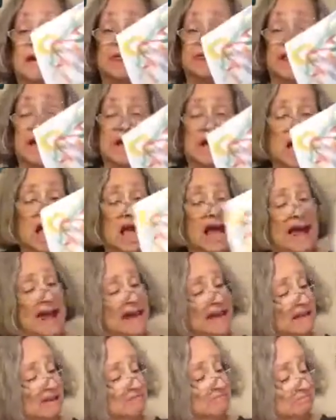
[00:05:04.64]
the
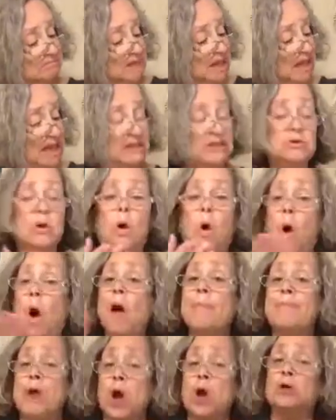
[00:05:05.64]
kite. It's
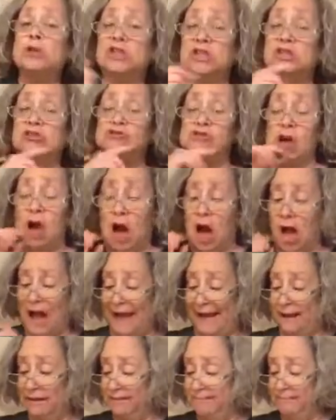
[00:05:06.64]
almost
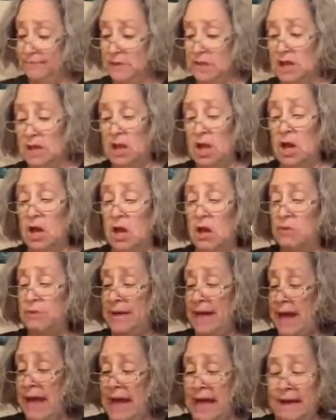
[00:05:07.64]
dry.
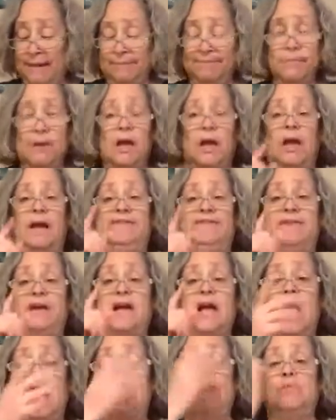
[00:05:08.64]
Okay. I
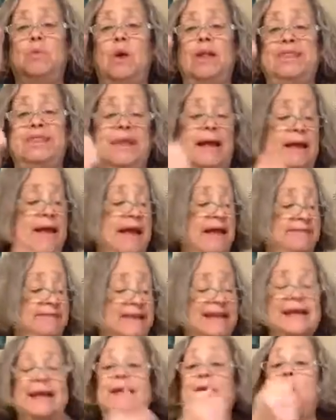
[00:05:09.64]
forgot one thing. I have
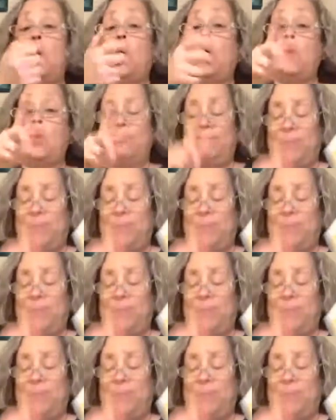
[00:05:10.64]
to get a hole